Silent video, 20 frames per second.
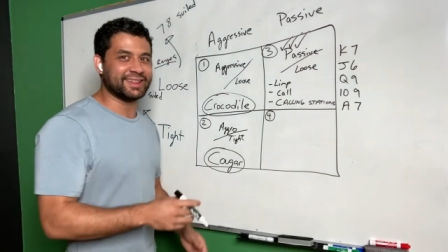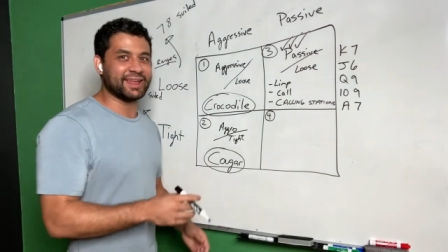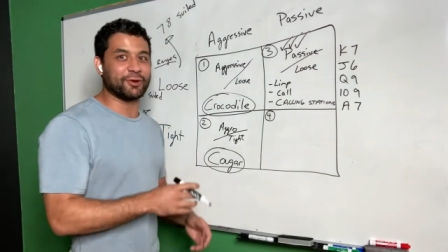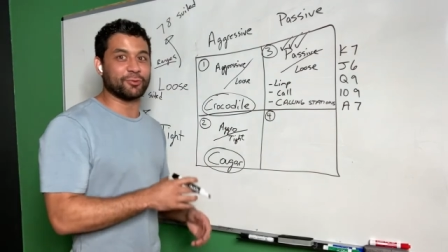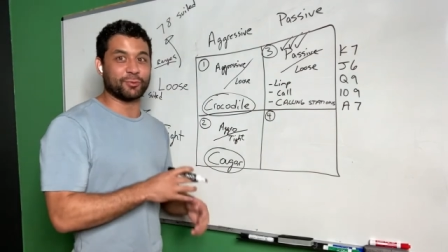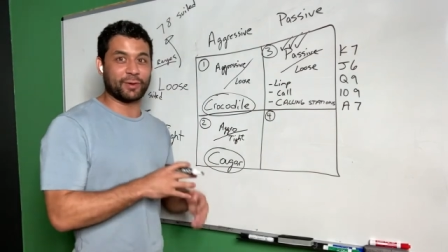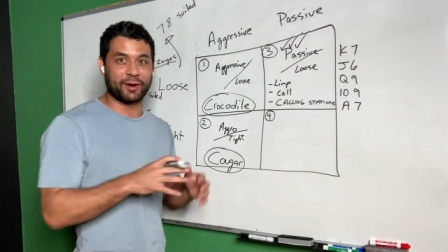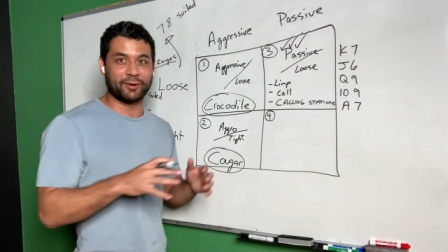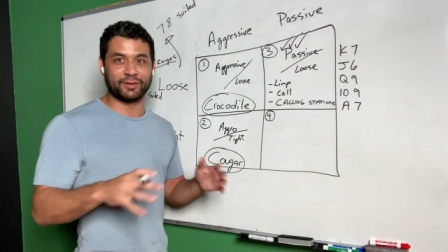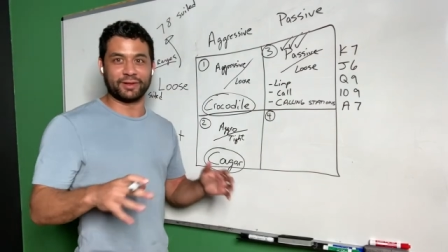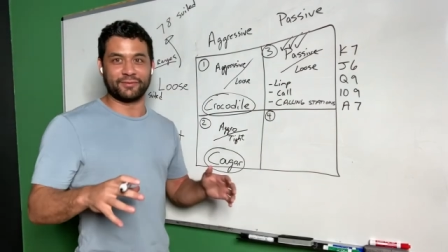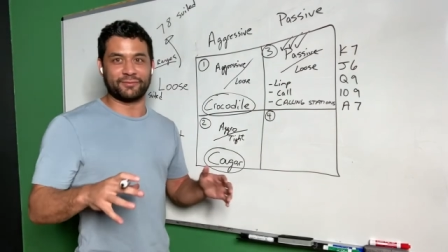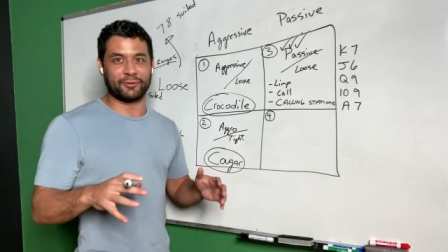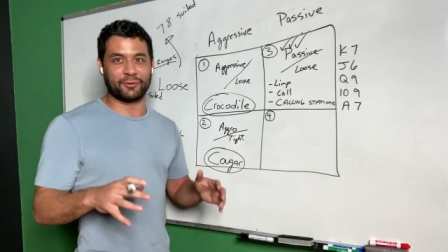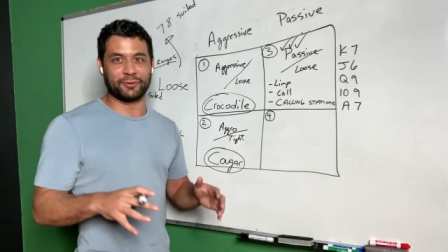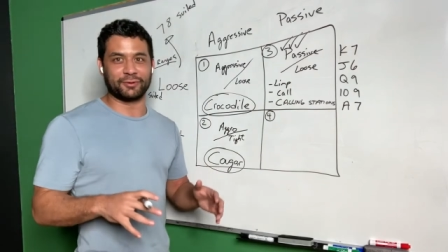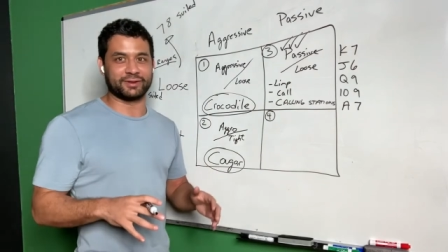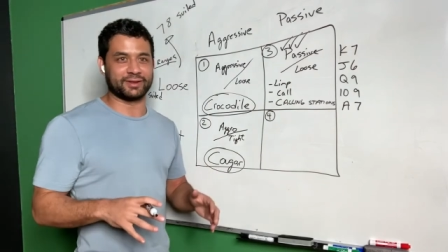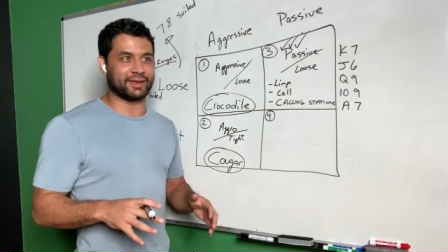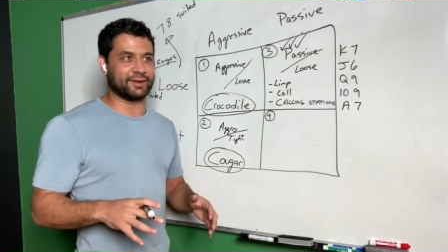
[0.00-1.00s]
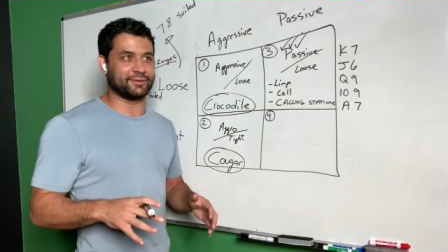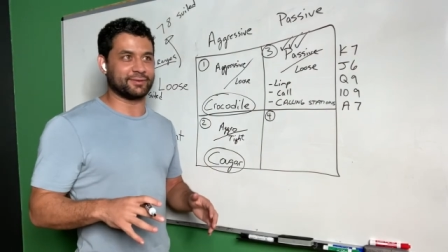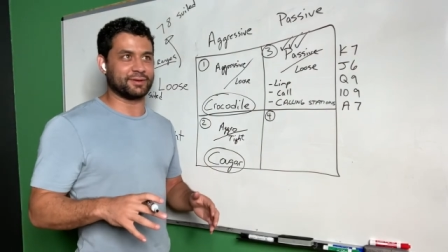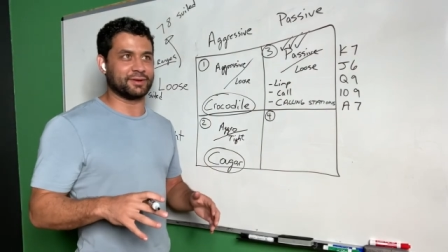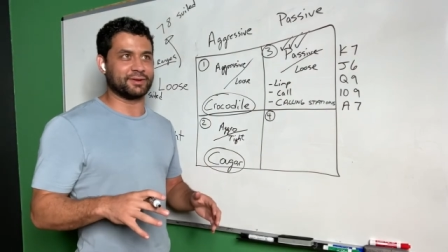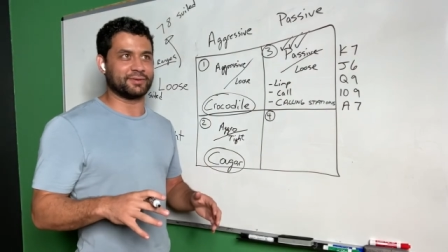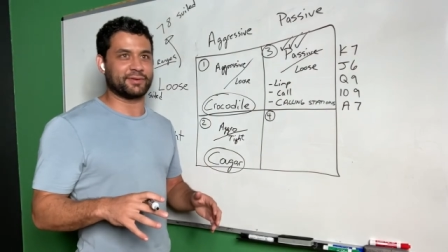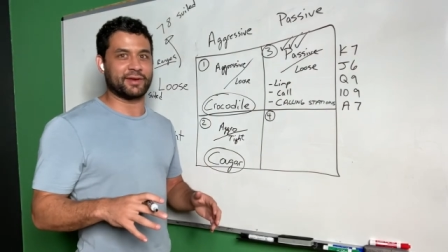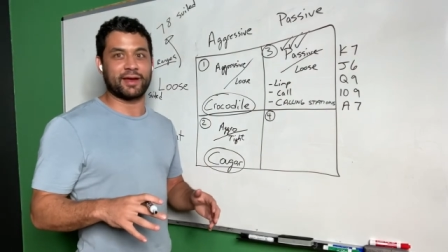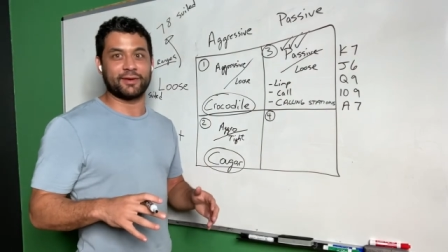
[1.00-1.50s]
they rarely fold, if,
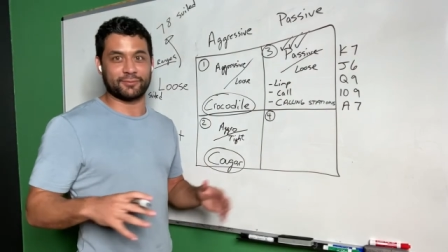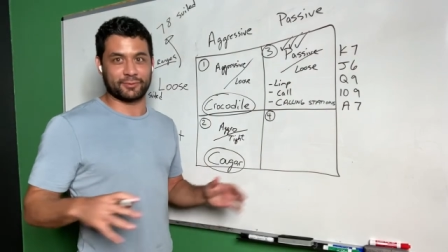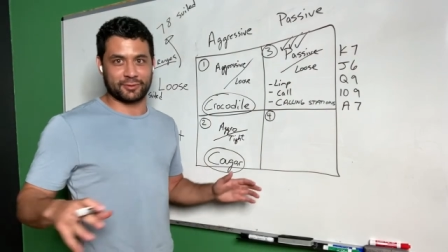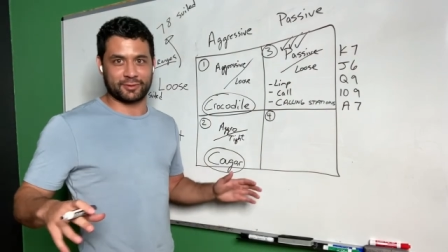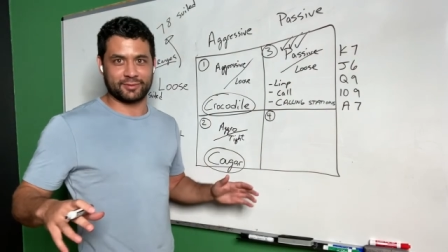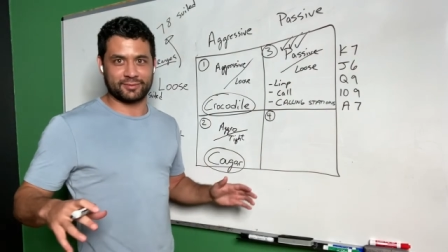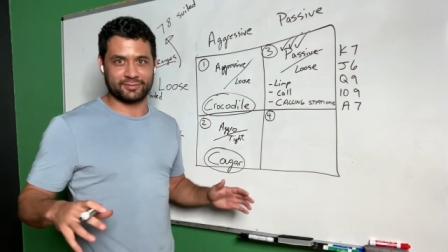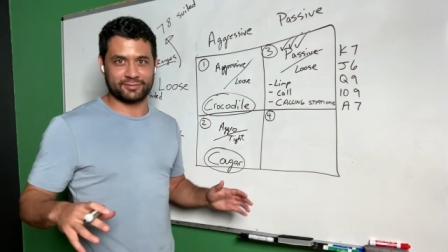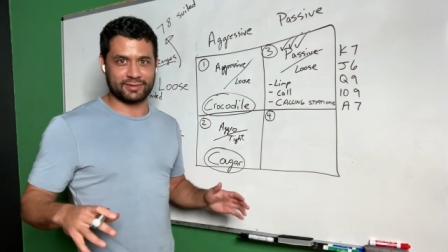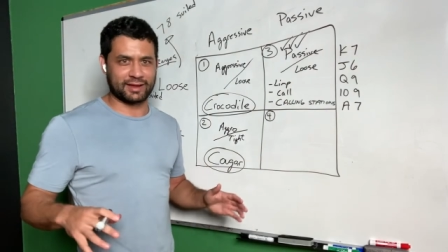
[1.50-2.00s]
if ever.